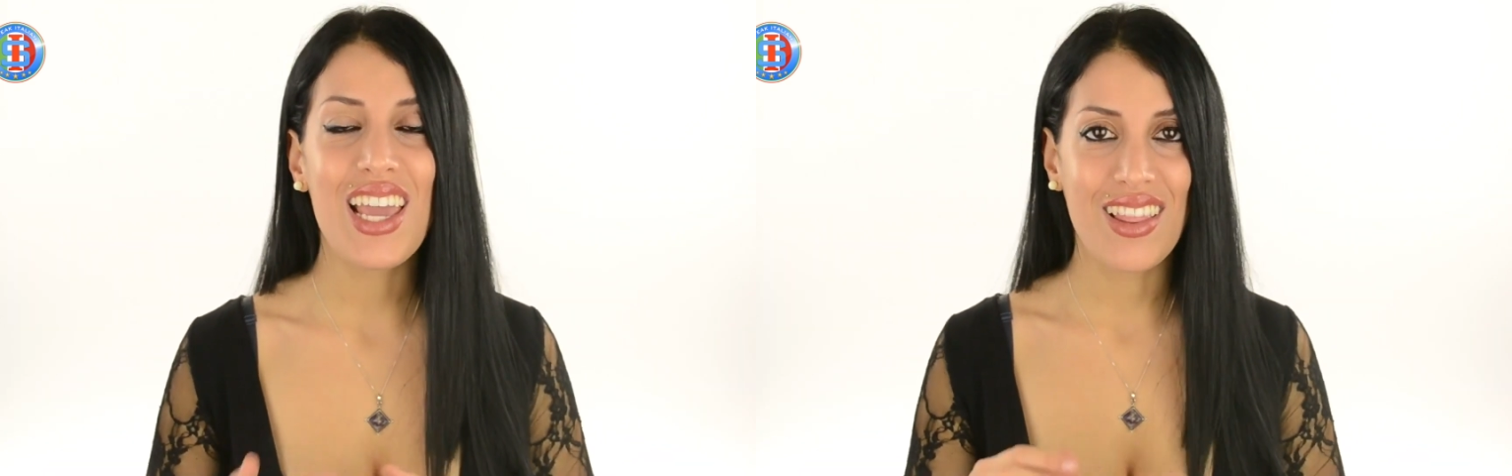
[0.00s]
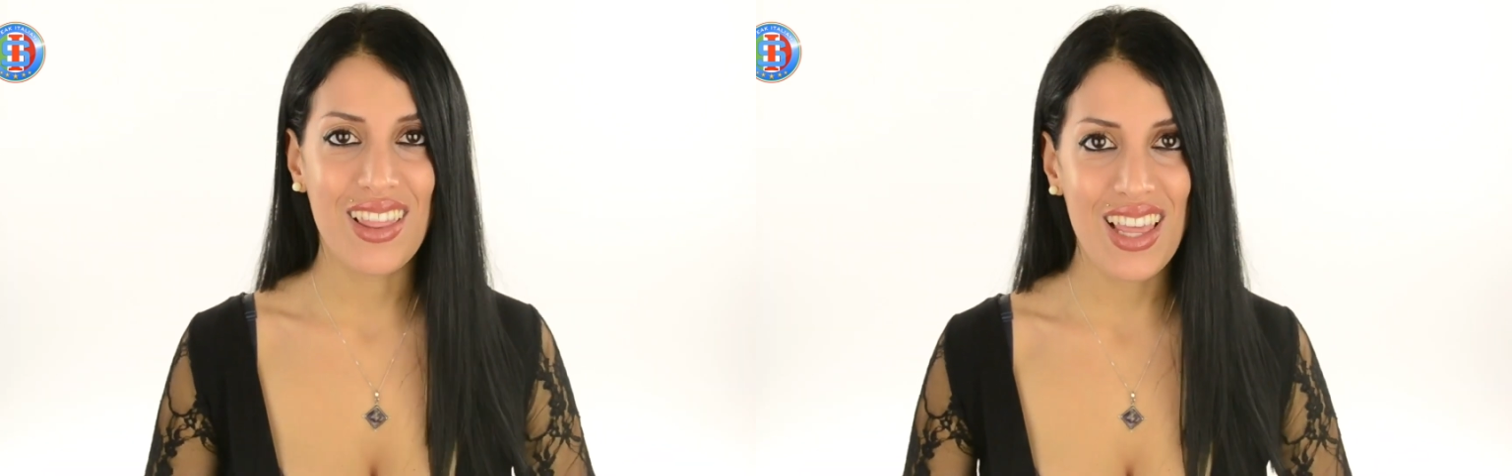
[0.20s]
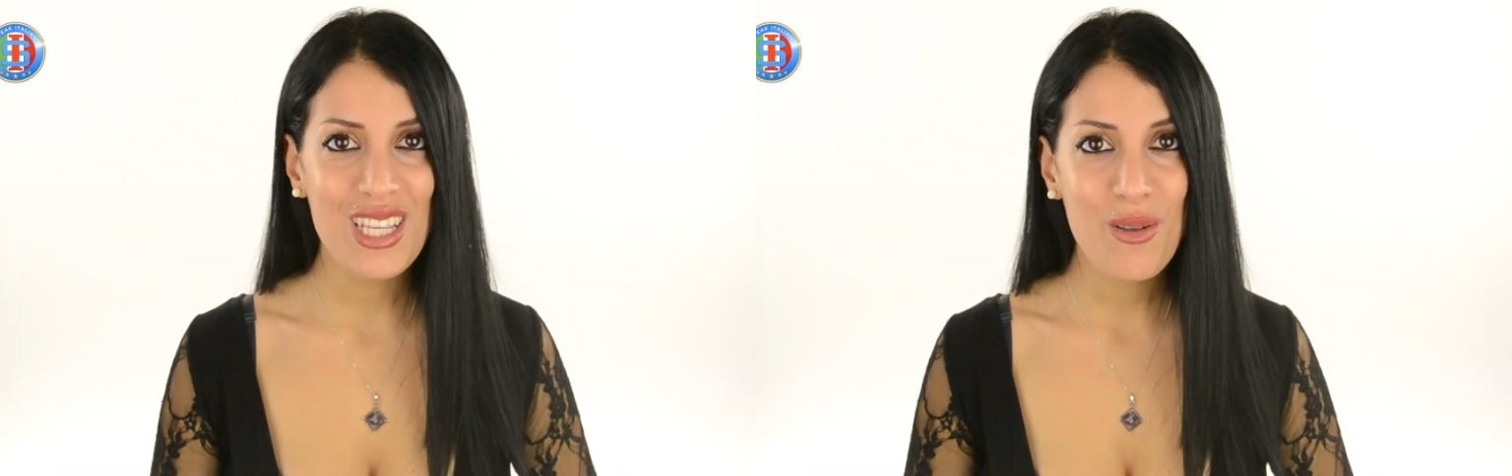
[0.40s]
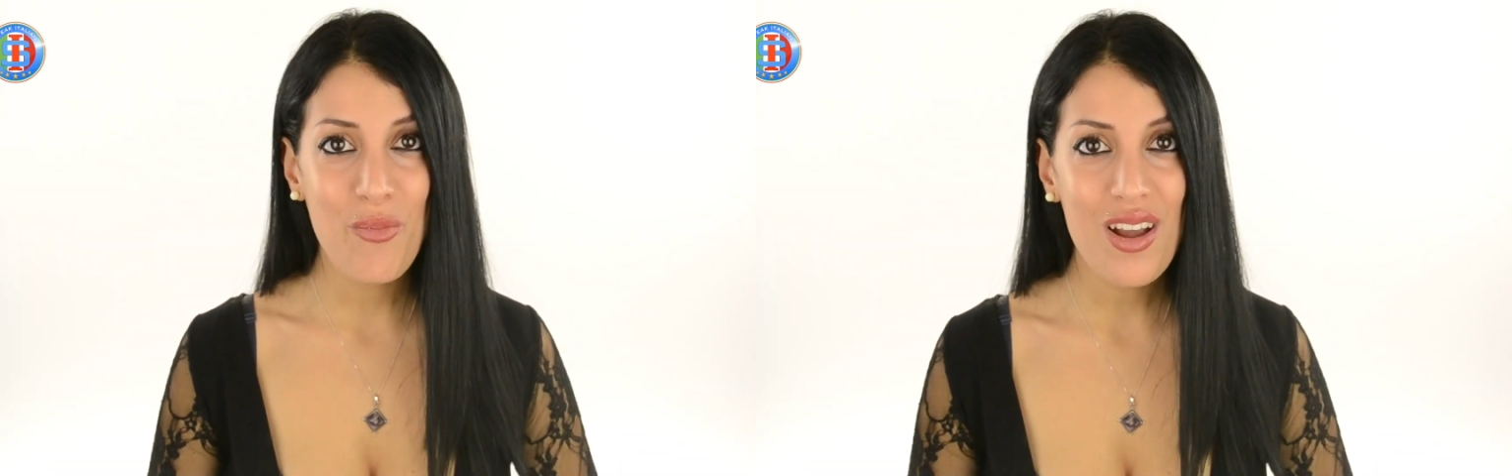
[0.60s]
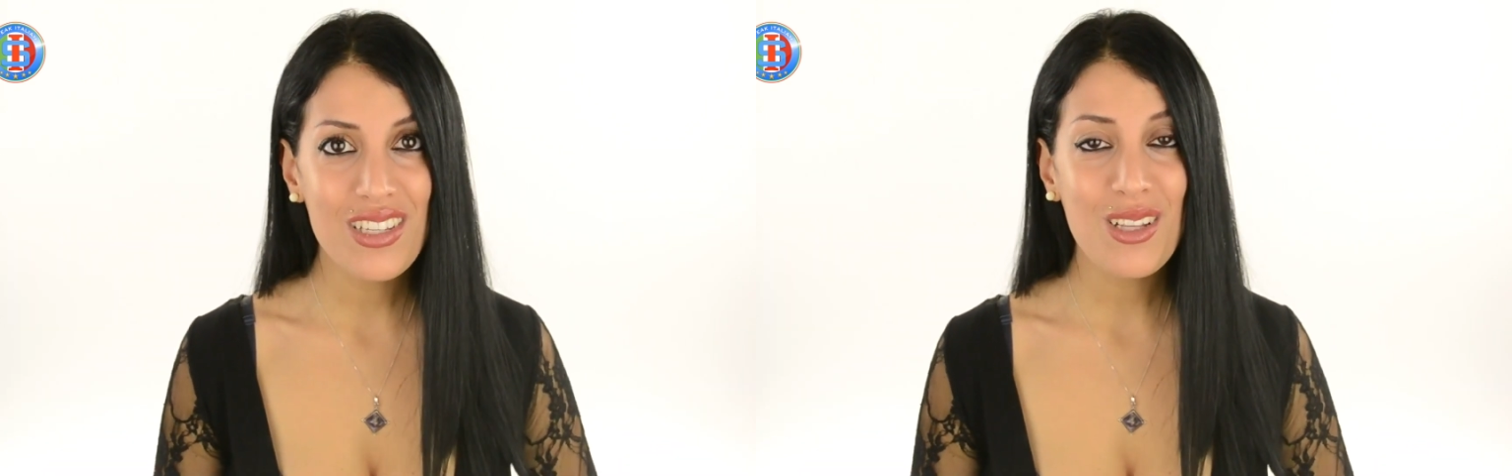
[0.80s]
in this
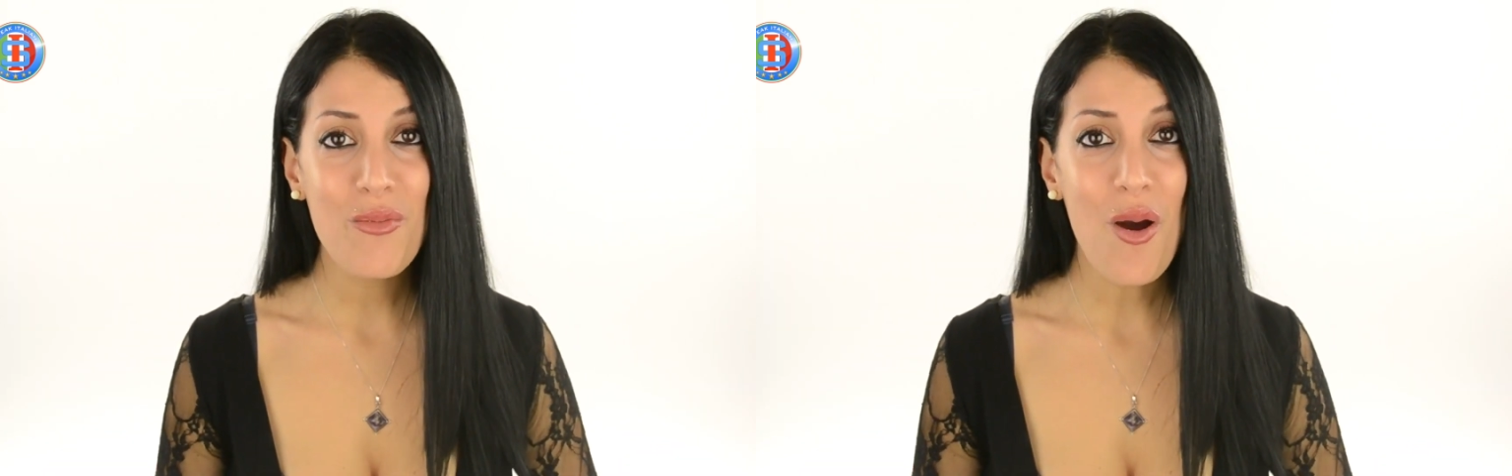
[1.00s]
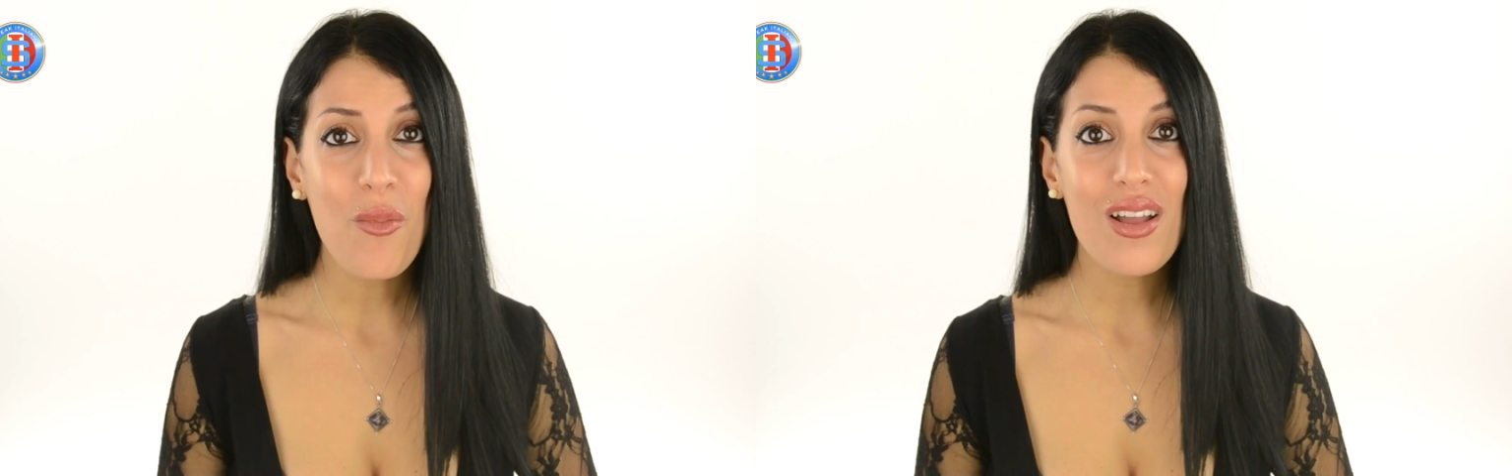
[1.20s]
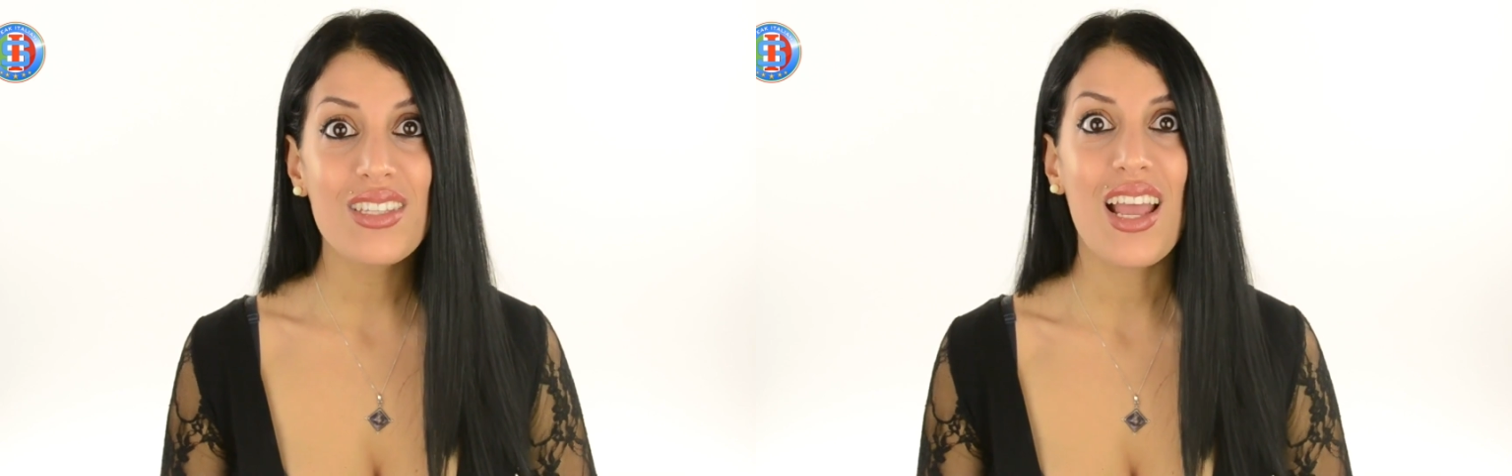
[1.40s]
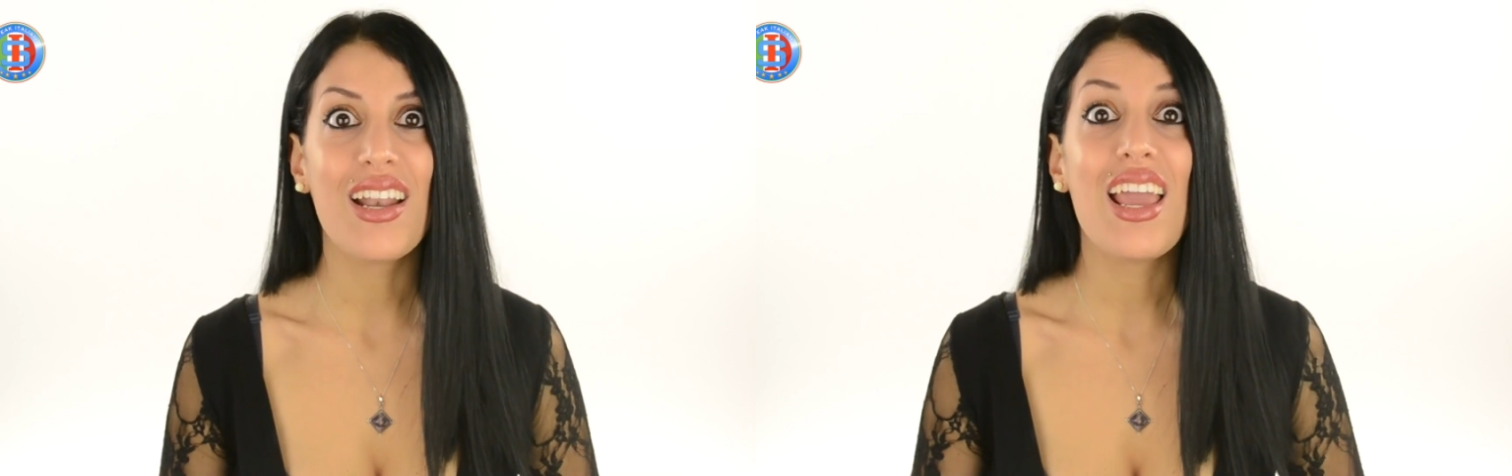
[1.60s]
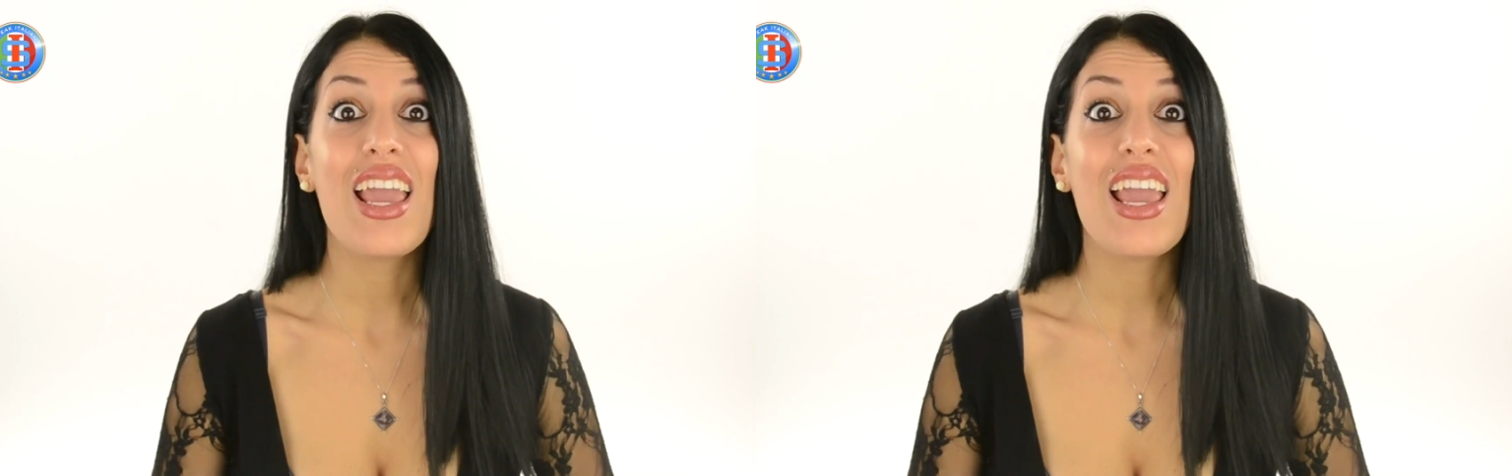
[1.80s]
present moment and